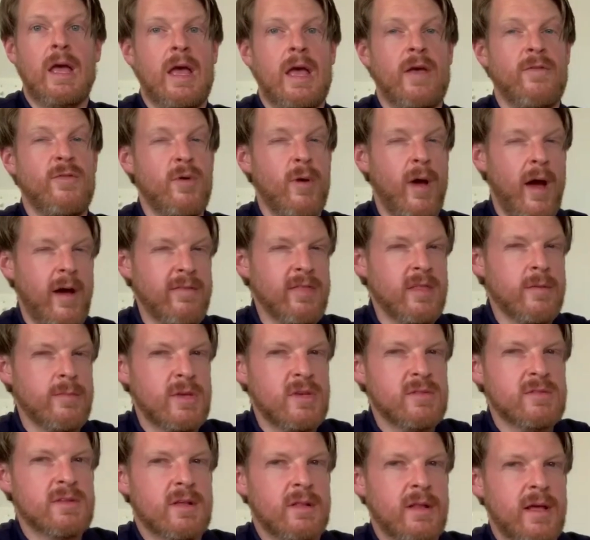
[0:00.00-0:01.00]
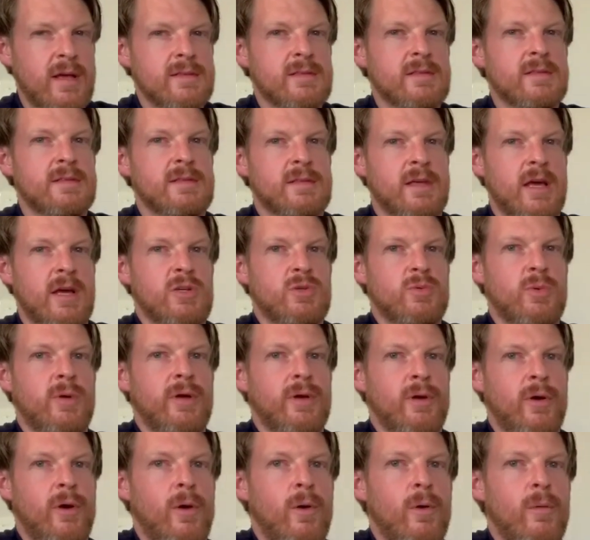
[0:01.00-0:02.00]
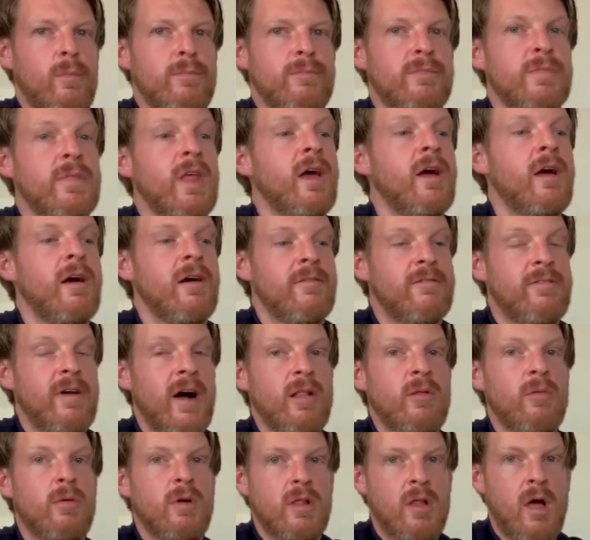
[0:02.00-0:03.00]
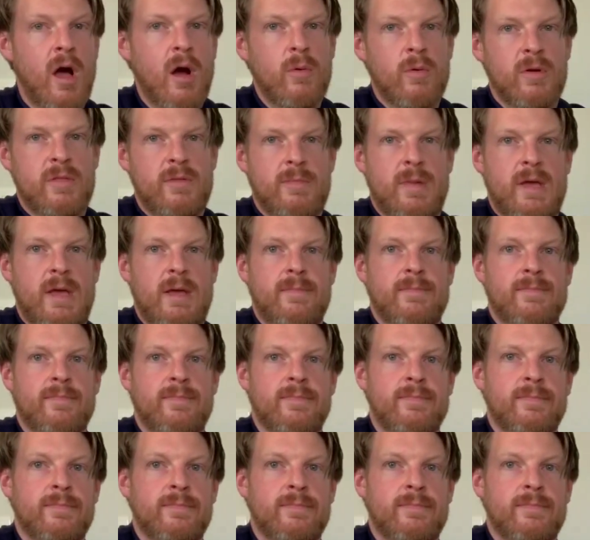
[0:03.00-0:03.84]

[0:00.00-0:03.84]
If you have the music lesson schedule at home, follow along with me.